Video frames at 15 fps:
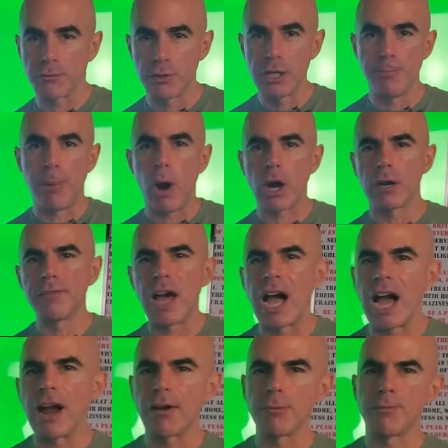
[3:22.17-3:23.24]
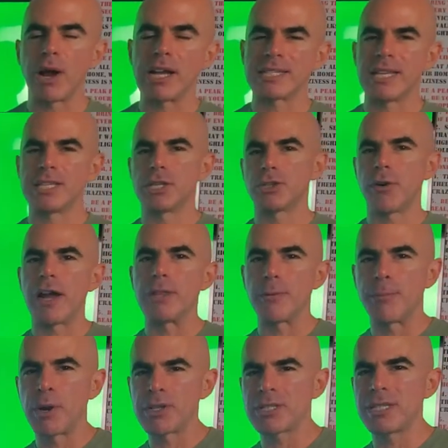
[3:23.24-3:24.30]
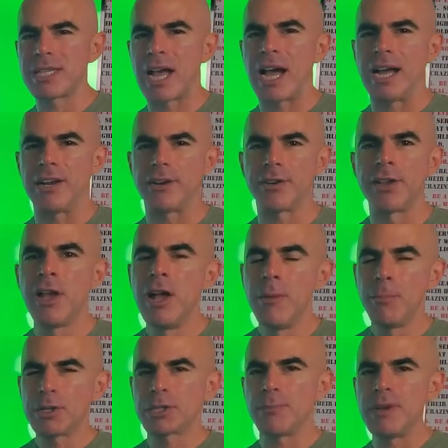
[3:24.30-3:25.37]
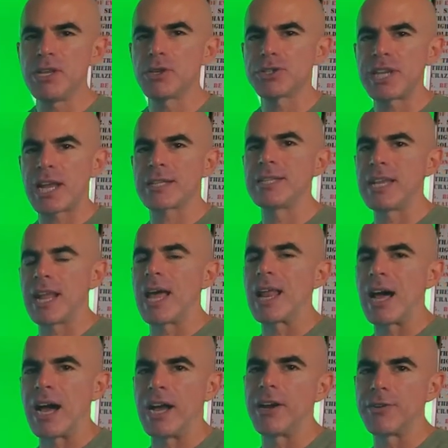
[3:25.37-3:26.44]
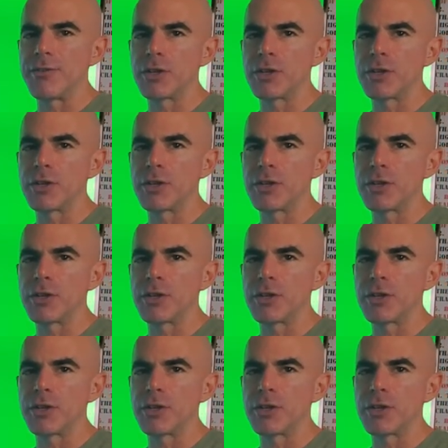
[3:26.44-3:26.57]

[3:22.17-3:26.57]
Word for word: Really, part of the hiring process is all right, the person's hired, but to me, they're technically not hired.